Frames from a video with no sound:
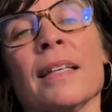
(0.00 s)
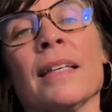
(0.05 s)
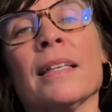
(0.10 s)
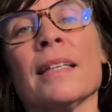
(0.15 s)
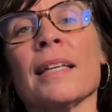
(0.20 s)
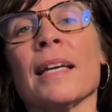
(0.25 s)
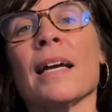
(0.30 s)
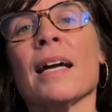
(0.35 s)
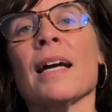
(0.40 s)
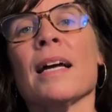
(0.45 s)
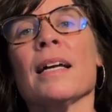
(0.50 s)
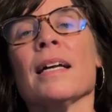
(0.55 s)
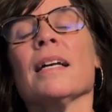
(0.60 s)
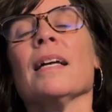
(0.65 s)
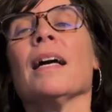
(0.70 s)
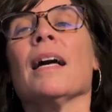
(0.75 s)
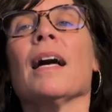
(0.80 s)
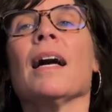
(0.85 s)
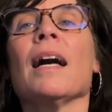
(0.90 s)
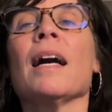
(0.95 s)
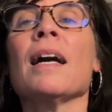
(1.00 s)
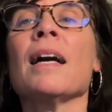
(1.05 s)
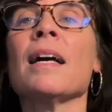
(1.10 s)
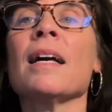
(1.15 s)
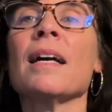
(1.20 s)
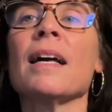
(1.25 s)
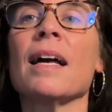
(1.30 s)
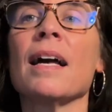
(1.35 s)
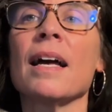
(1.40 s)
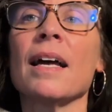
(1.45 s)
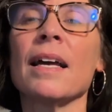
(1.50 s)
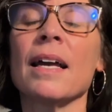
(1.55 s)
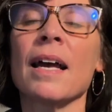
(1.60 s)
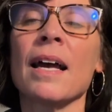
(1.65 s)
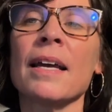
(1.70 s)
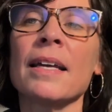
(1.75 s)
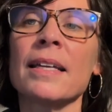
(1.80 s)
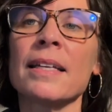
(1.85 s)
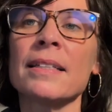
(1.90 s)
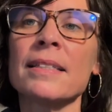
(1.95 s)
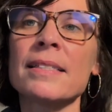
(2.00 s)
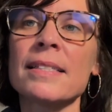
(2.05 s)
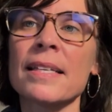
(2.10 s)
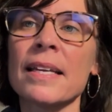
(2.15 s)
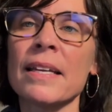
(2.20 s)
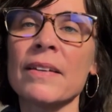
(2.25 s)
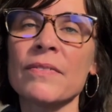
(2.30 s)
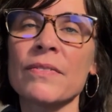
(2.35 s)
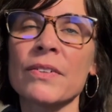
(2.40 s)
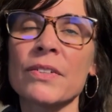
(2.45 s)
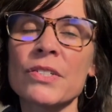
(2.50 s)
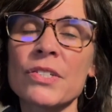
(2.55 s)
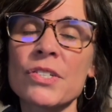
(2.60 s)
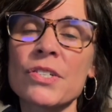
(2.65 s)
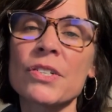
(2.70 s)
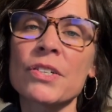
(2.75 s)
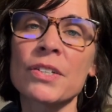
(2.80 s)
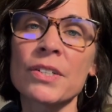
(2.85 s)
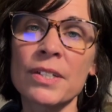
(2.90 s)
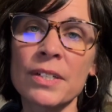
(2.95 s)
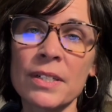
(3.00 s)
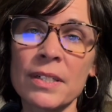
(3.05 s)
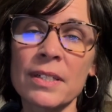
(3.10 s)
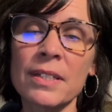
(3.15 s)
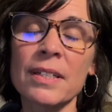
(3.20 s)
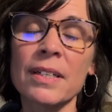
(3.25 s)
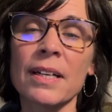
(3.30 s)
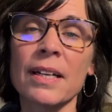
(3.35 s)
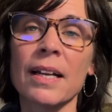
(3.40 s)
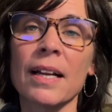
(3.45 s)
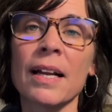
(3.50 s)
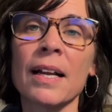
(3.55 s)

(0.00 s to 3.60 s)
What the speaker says: Yeah, I can say for sure